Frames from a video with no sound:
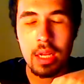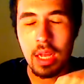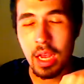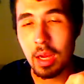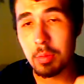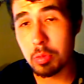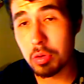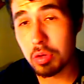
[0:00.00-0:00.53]

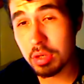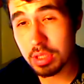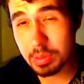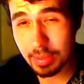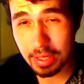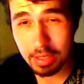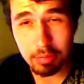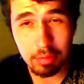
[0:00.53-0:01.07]
I'm
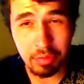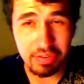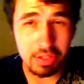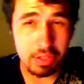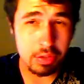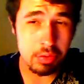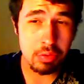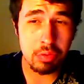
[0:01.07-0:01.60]
Warsman
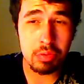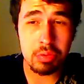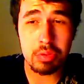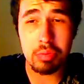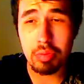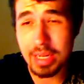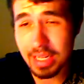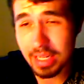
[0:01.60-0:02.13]

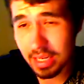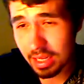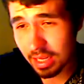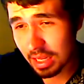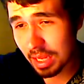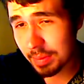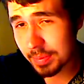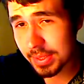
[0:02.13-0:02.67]
Reviews. Rate,
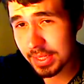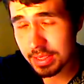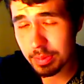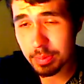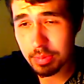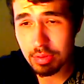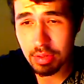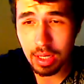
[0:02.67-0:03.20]
comment, and
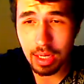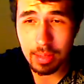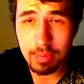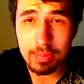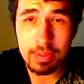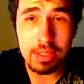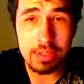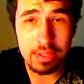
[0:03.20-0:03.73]
subscribe.
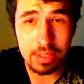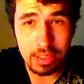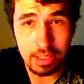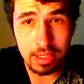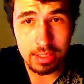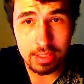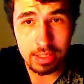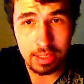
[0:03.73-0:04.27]
I'll see
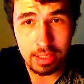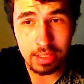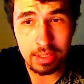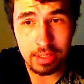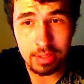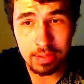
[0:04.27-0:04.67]
you guys later.